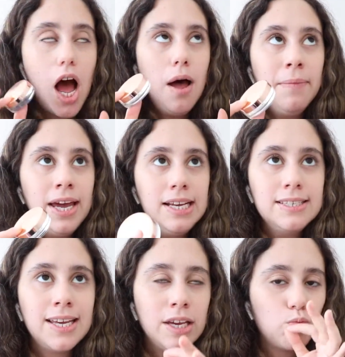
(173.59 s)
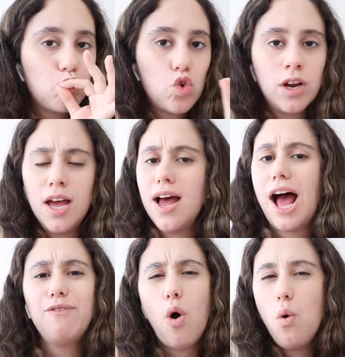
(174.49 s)
Amazing.
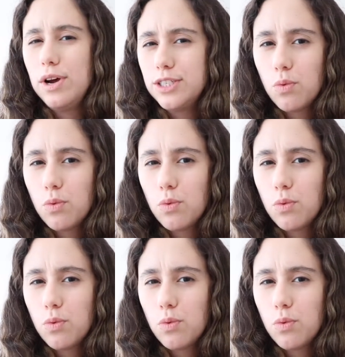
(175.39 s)
I've always